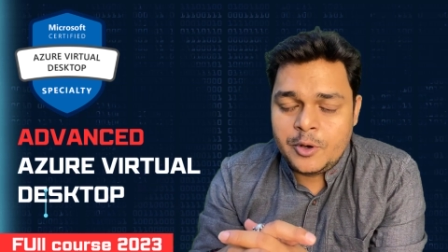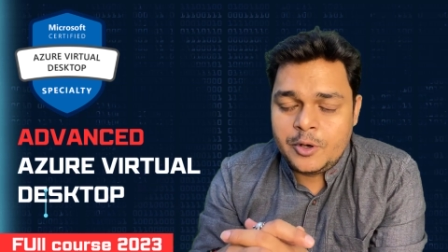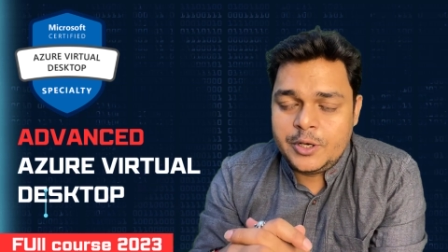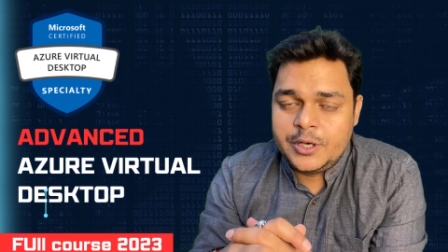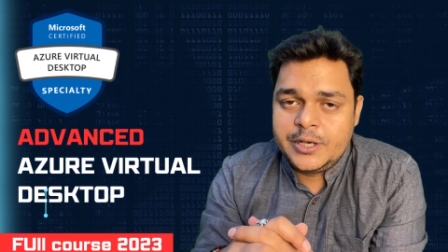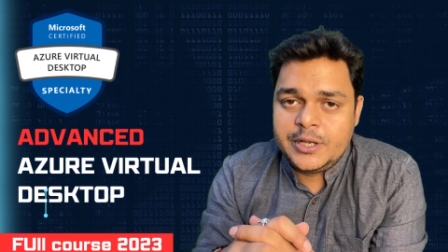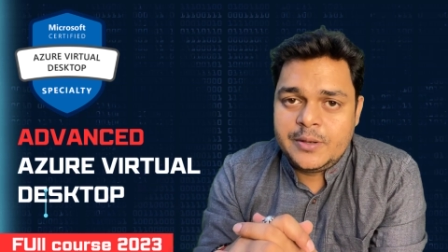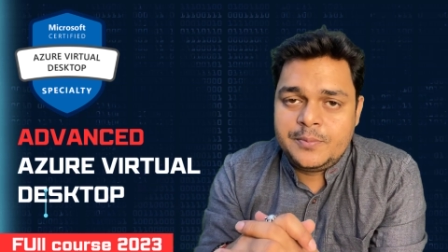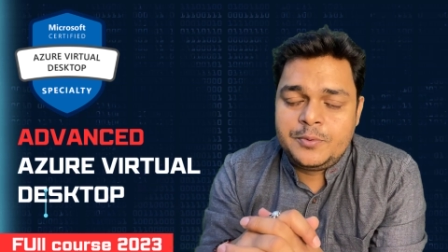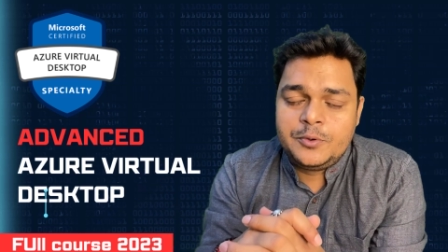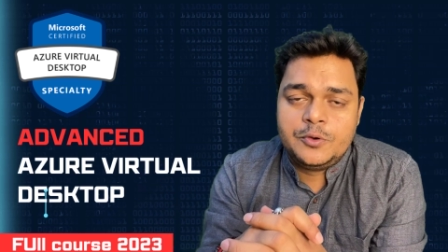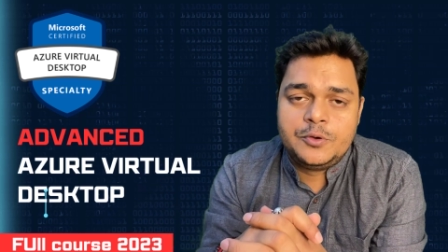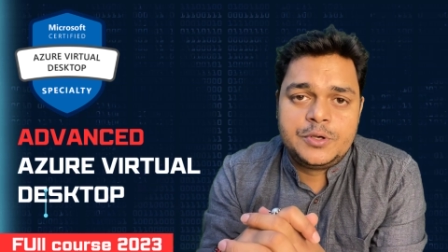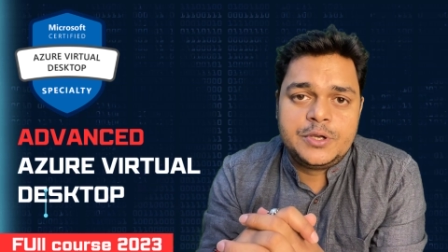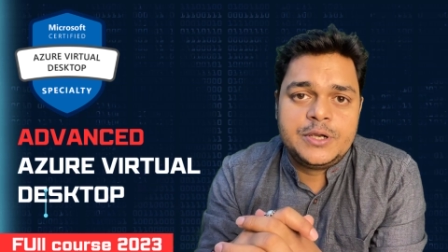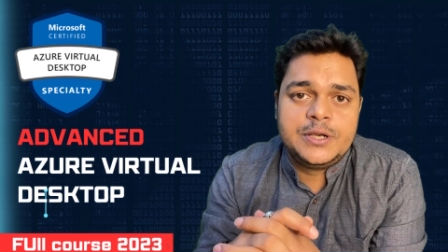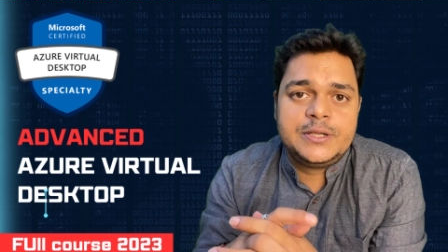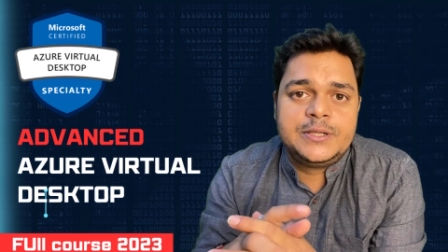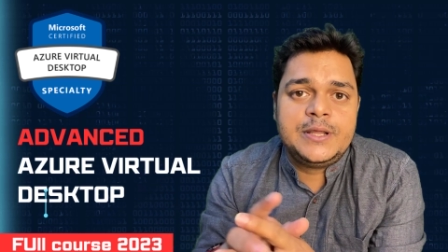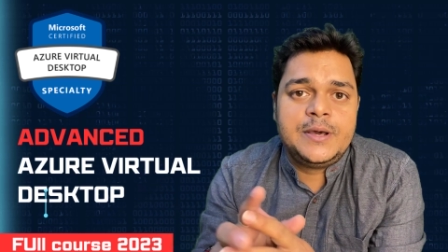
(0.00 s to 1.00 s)
already
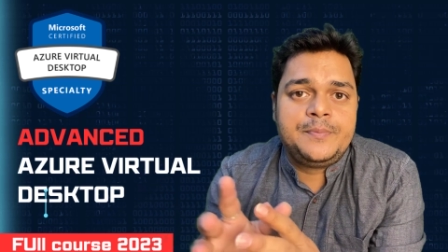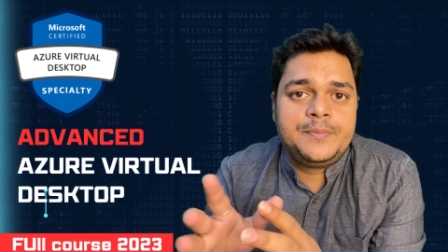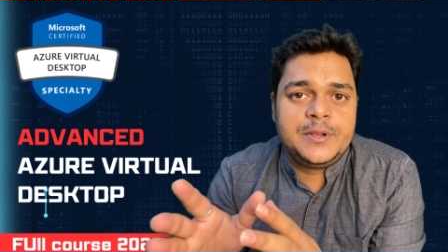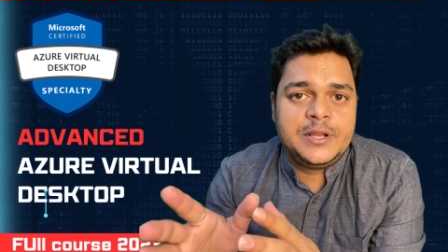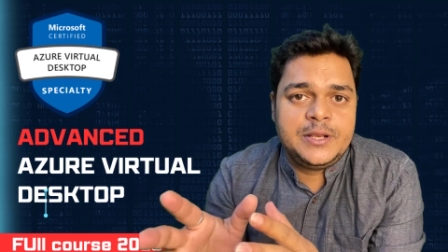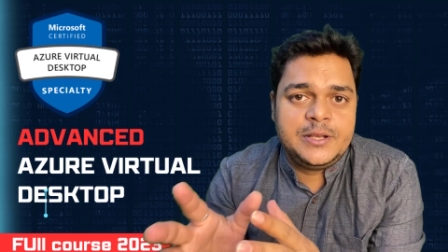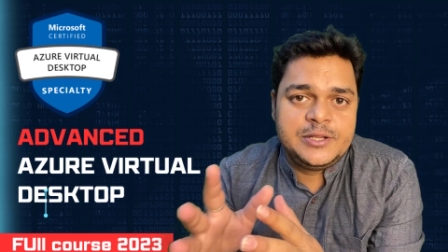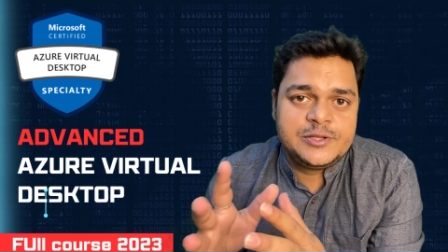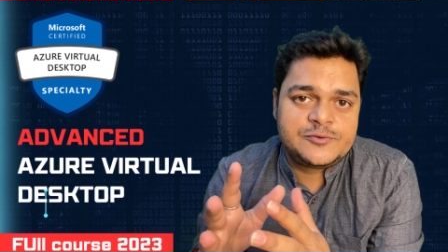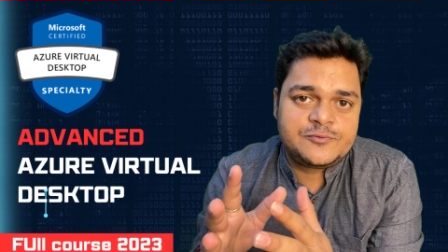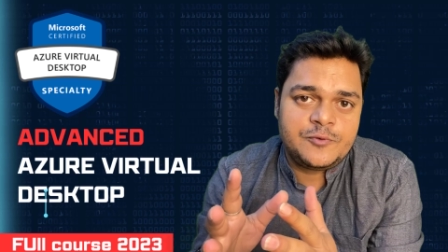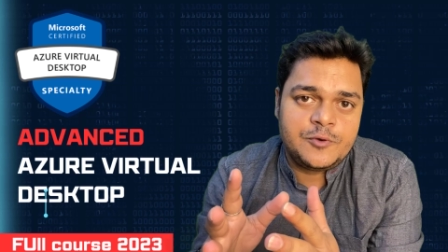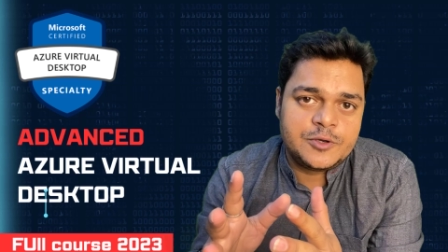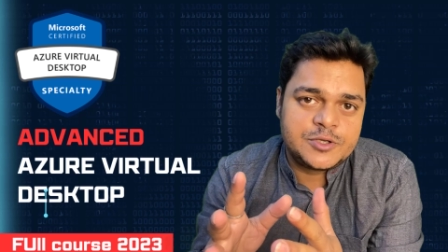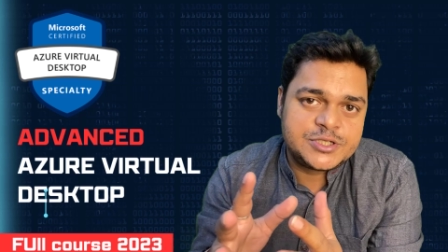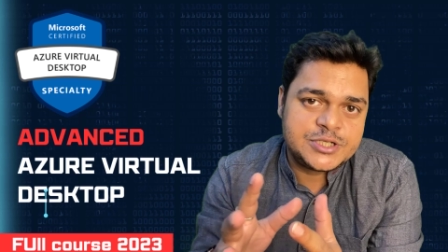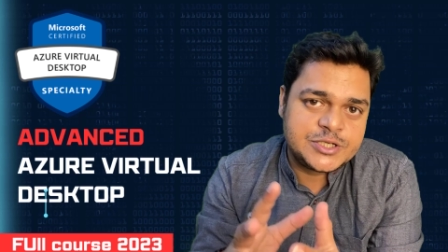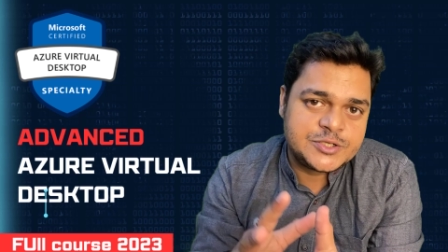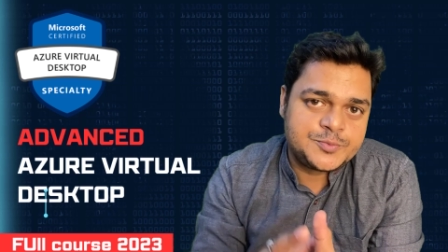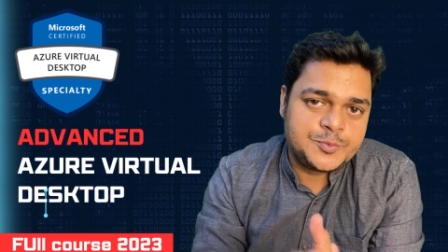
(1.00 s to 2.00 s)
uploaded the playlist for
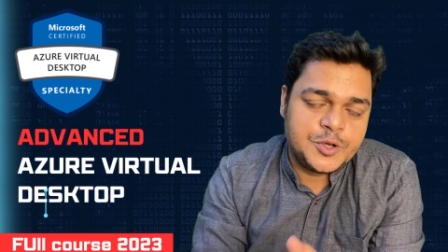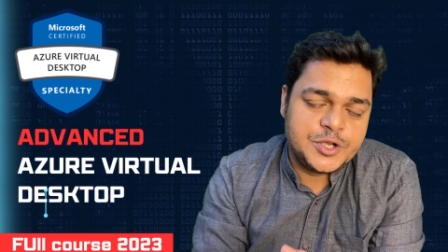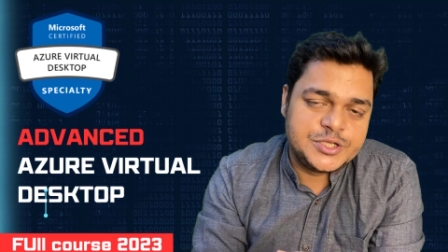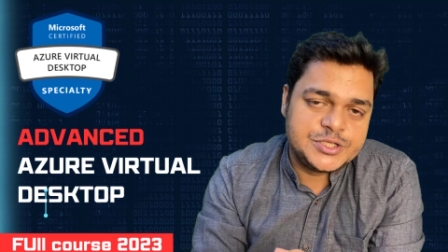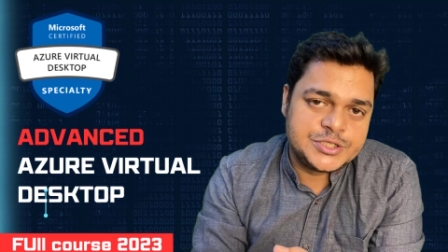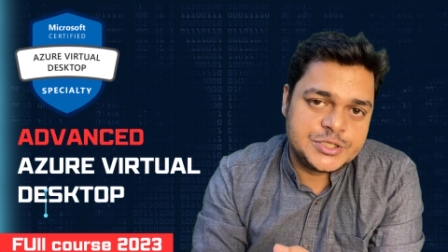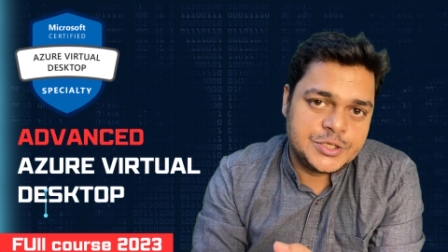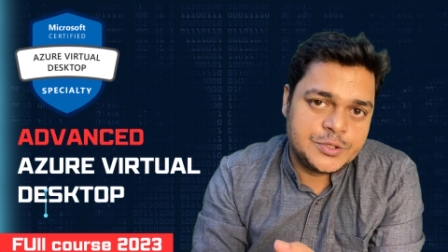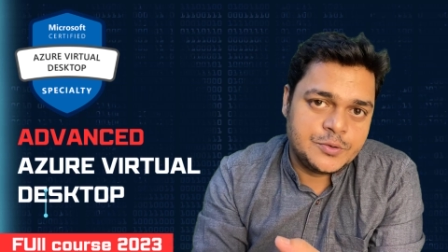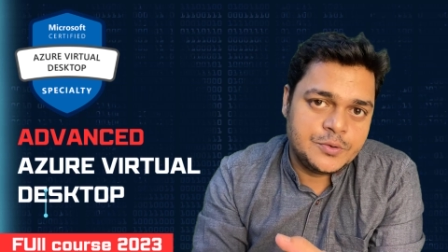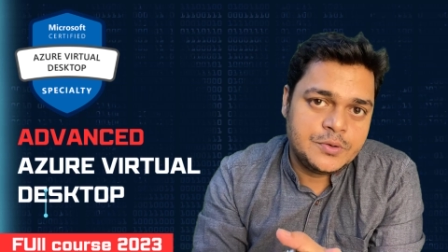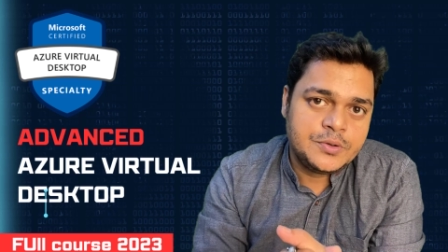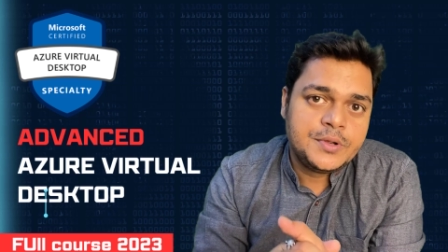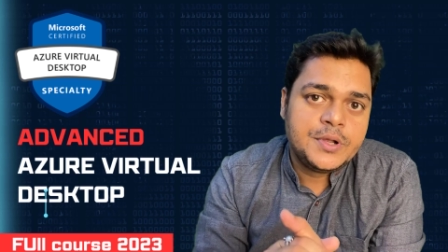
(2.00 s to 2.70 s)
6.0